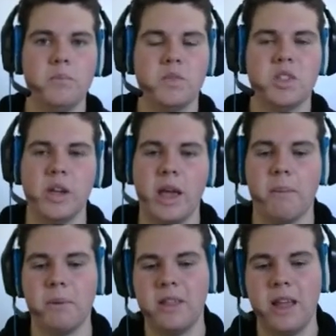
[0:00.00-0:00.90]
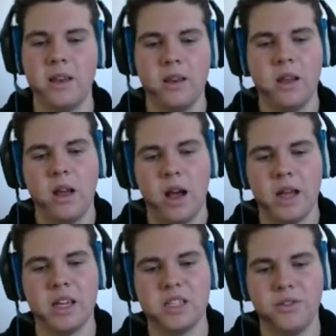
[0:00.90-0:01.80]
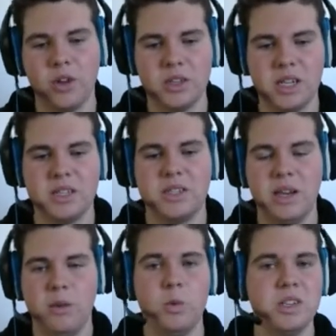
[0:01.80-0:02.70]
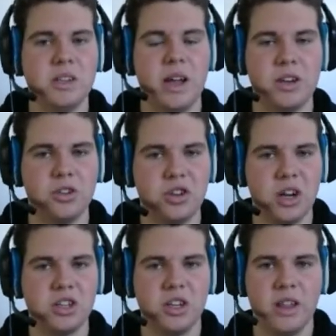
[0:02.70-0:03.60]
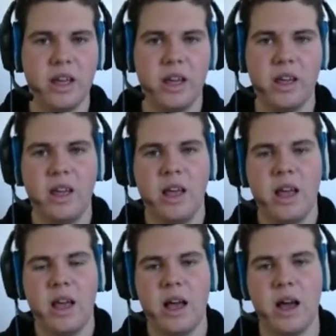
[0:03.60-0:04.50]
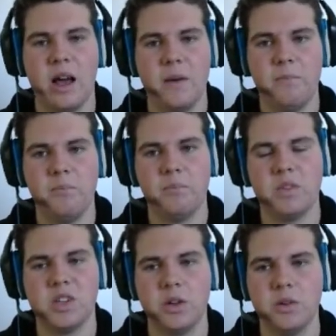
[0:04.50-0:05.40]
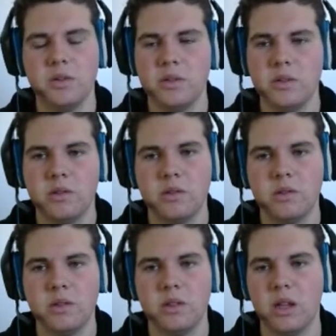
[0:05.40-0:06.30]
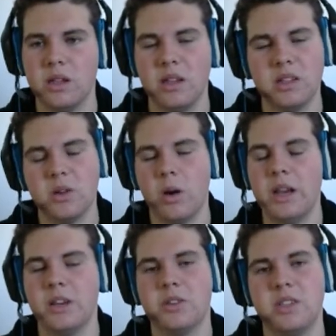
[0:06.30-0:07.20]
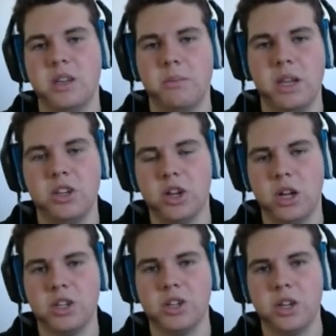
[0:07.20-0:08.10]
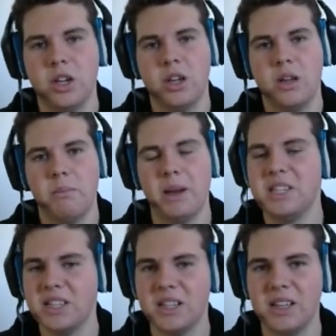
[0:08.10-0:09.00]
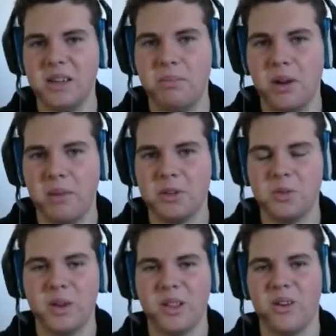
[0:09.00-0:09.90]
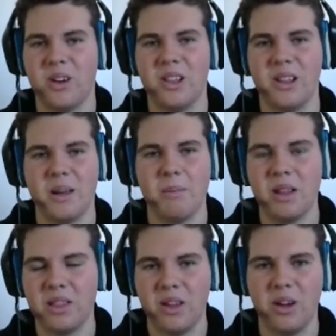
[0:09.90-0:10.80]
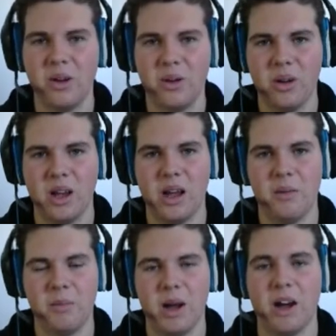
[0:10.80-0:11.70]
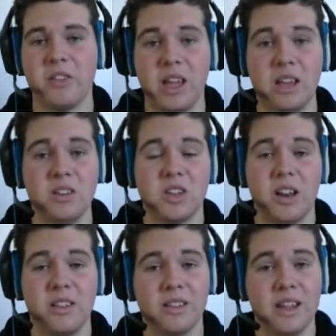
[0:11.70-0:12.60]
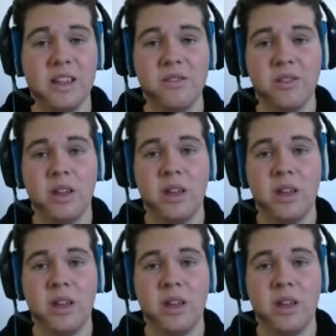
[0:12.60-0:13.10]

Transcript: So yeah, but then I guess you've got Destiny, Wizard, and Chutch in there. So it's quite interesting to me. Chutch basically put up a twit longer like a month ago after he decided to leave